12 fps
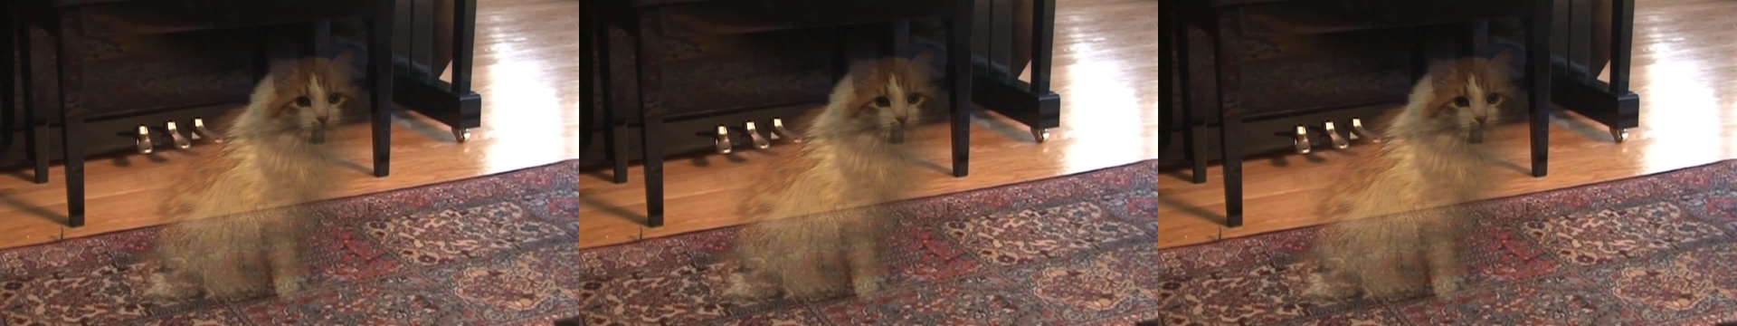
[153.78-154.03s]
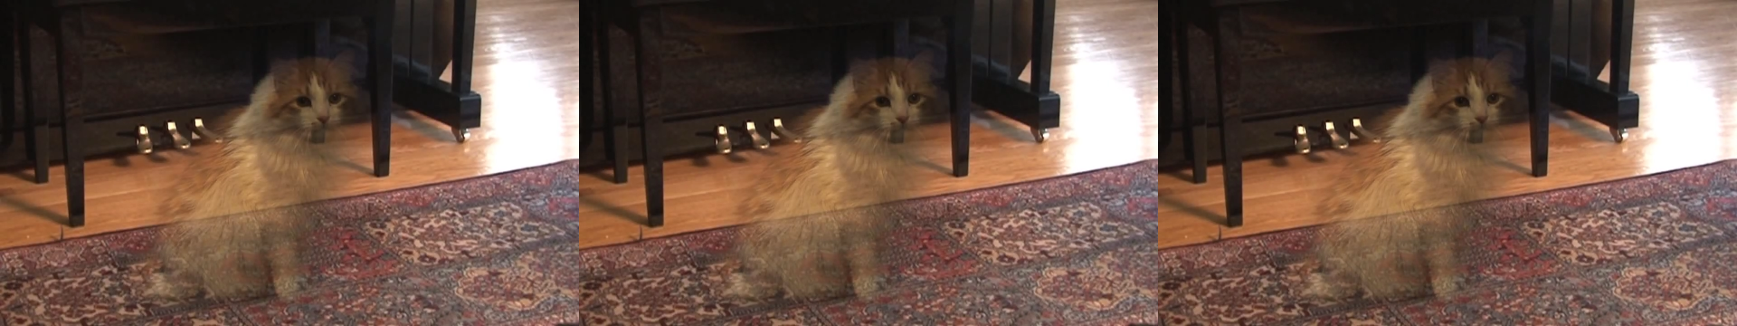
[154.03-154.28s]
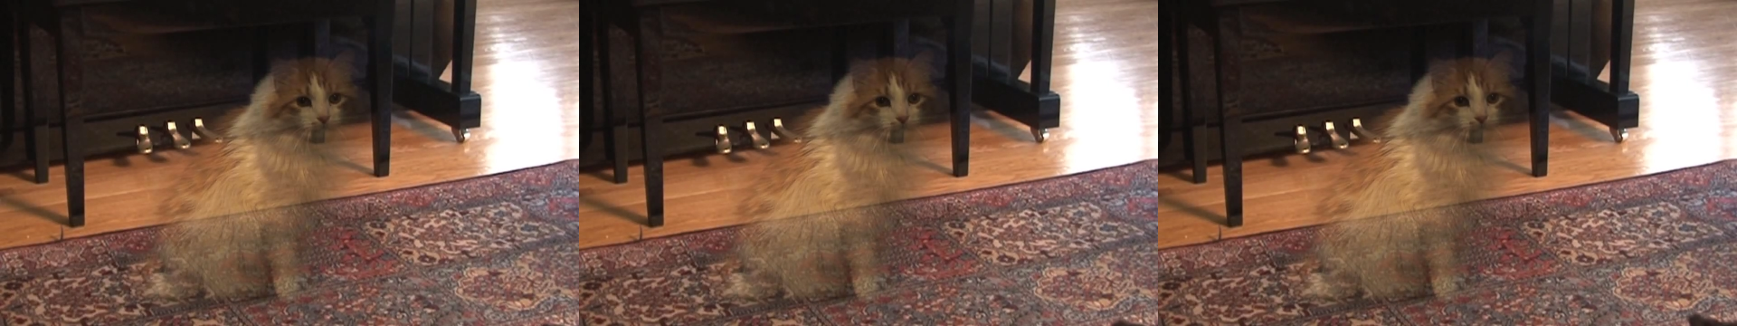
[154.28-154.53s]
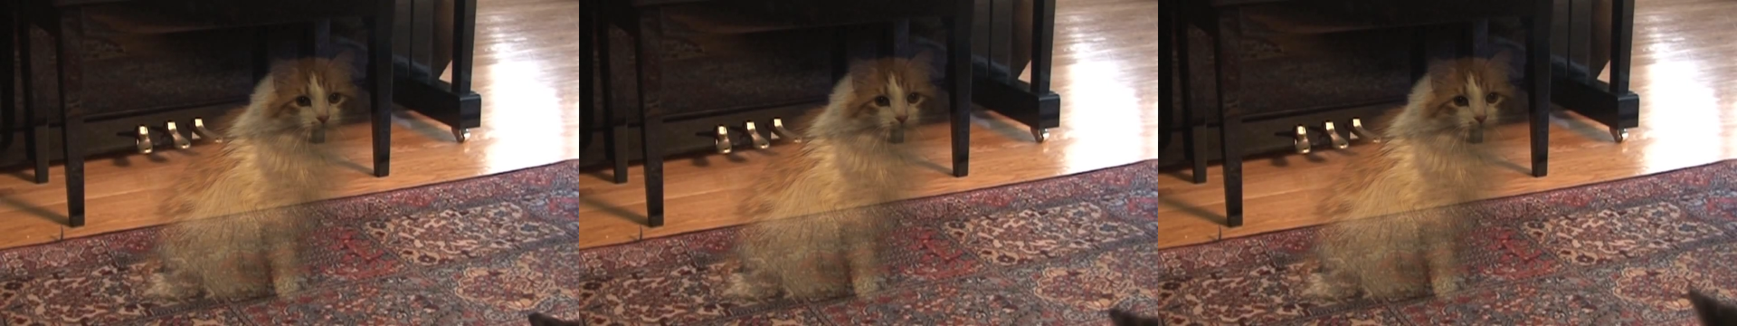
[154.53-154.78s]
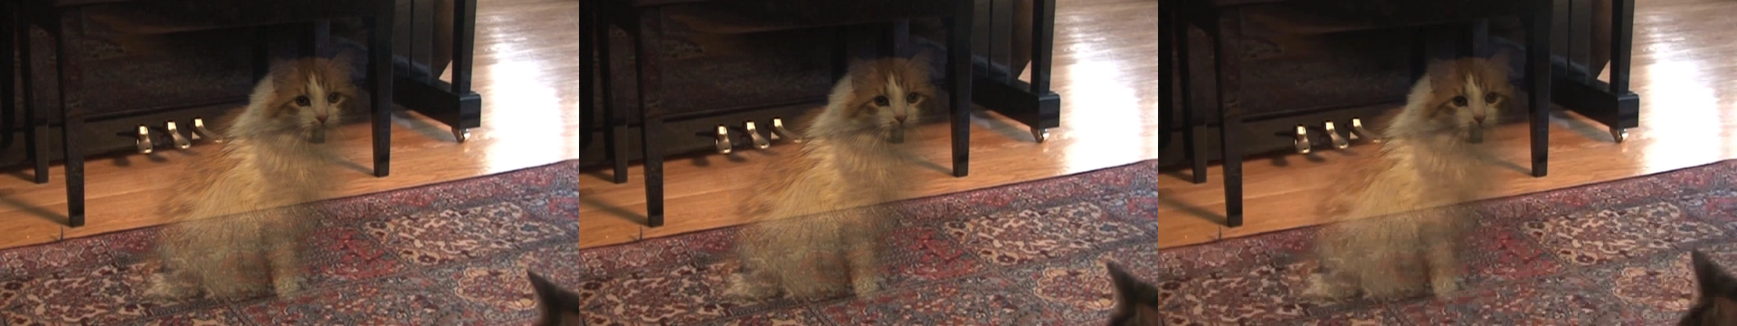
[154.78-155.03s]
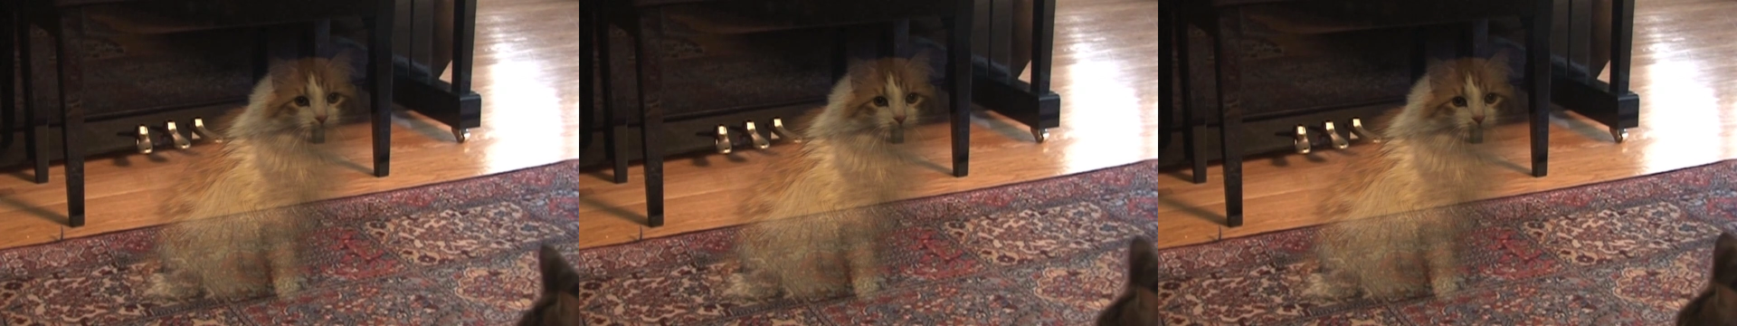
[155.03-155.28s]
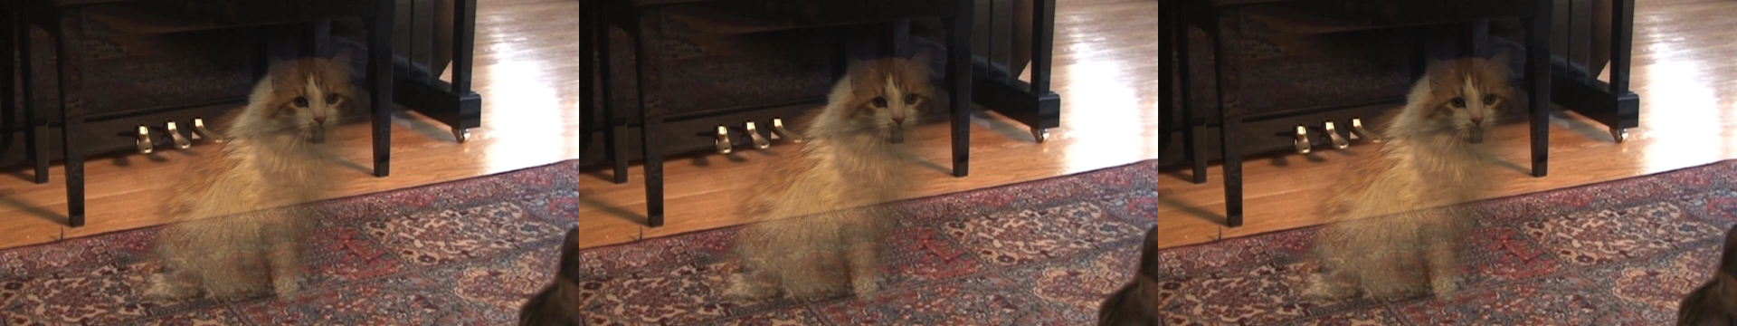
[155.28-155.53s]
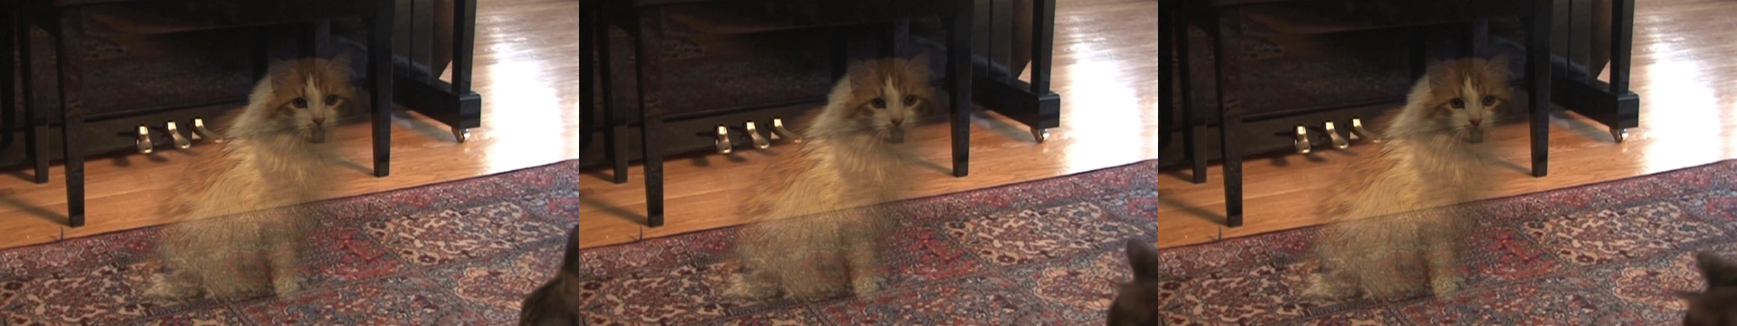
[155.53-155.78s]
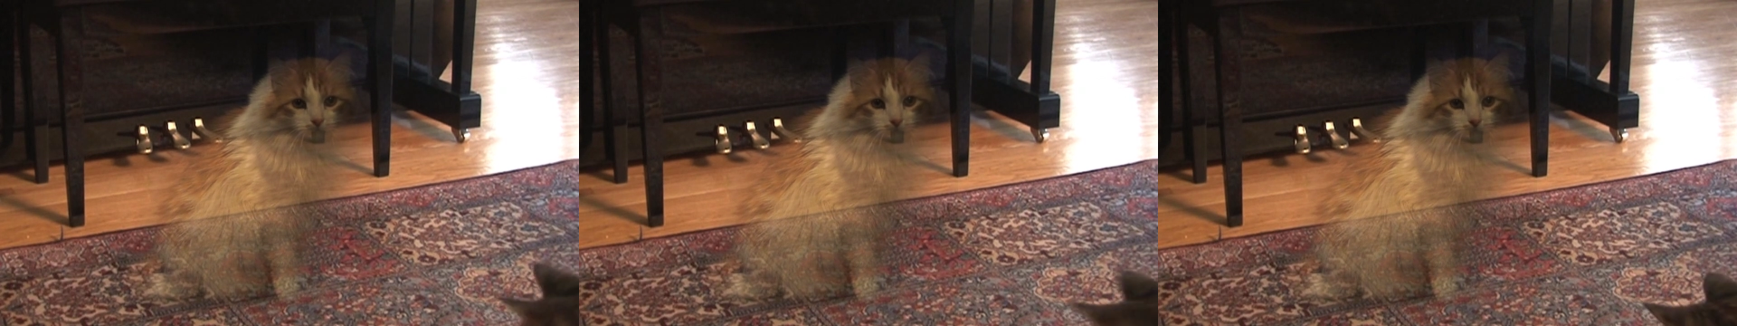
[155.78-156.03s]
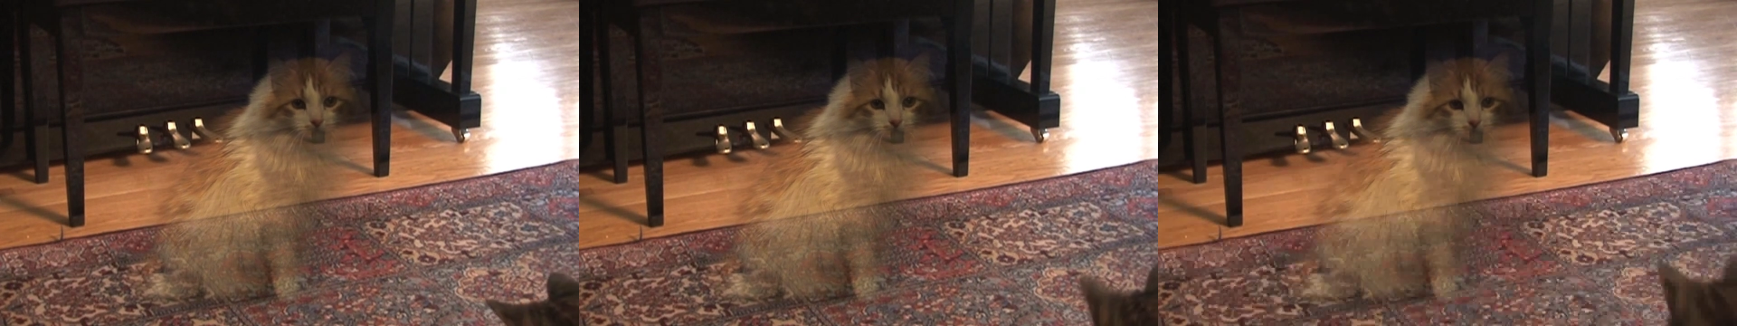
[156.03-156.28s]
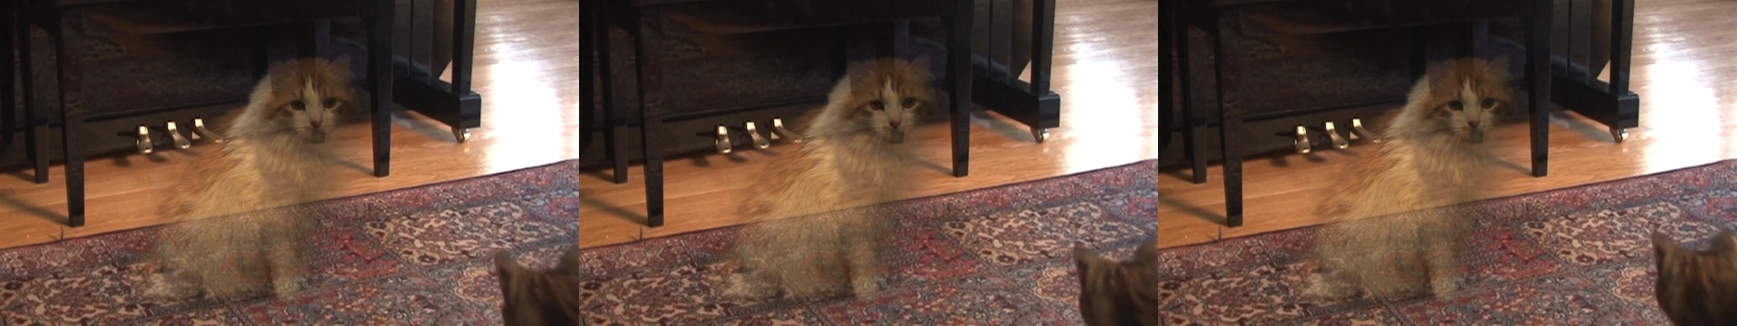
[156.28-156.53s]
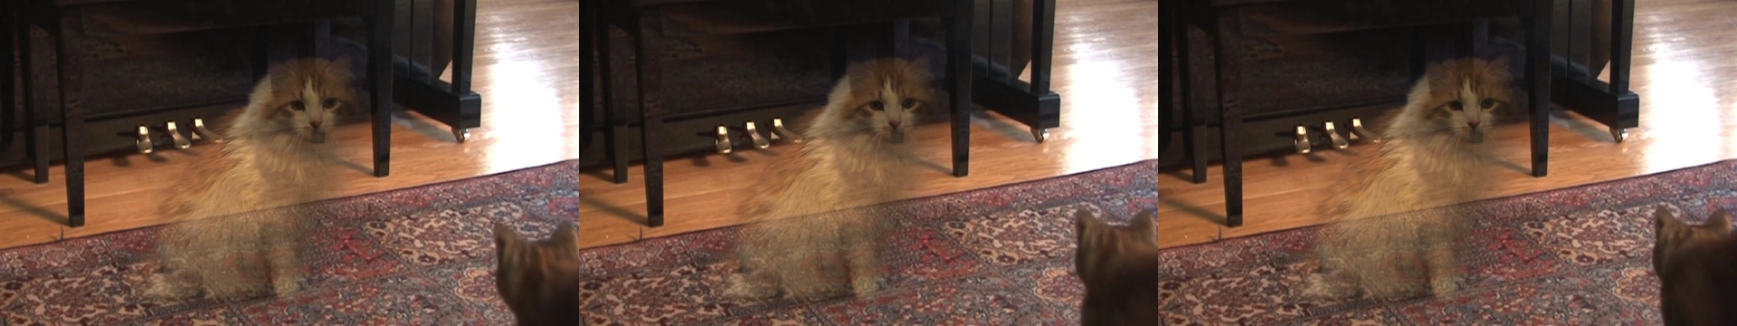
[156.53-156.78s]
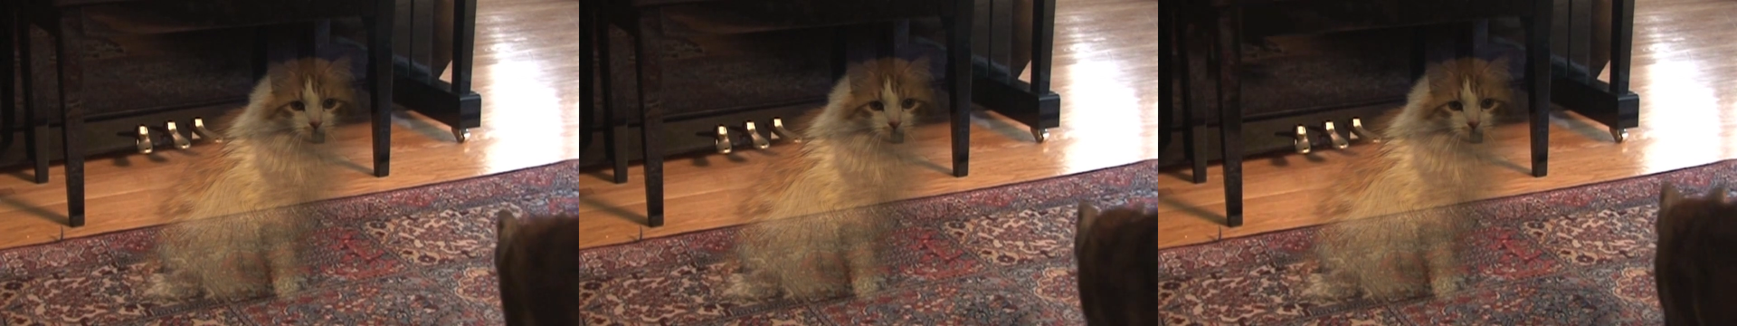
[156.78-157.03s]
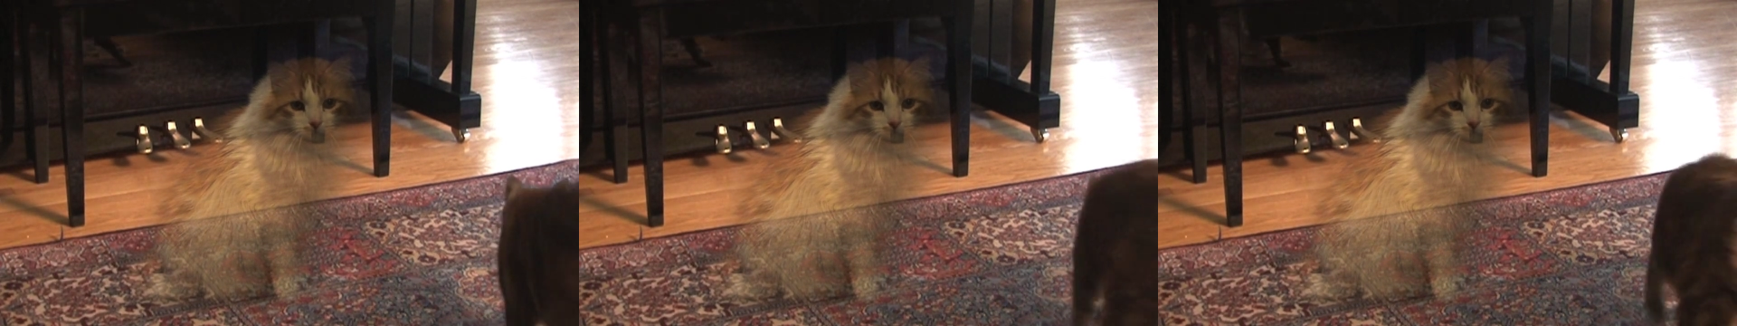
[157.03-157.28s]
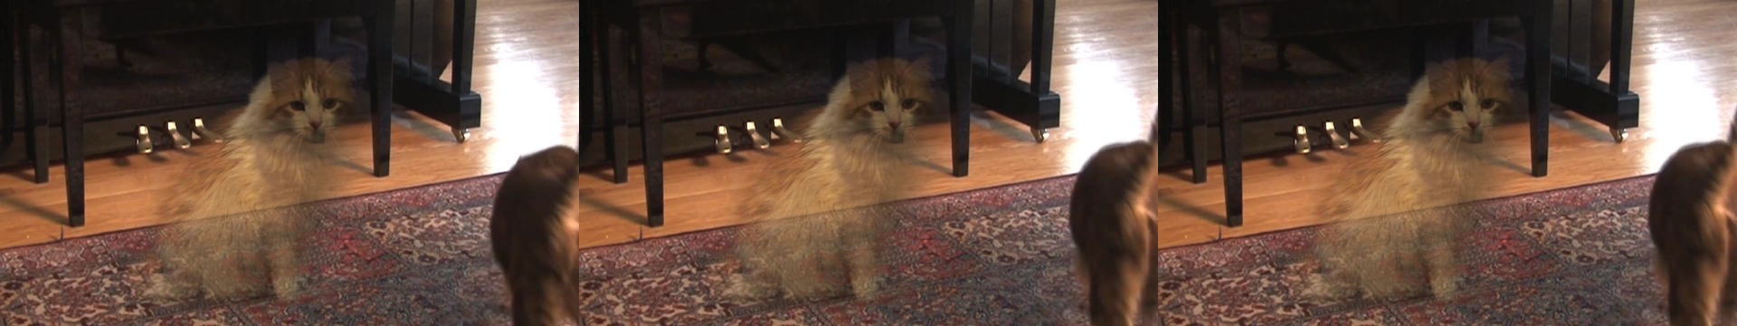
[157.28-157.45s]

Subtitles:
Nobody's mouth can be seen.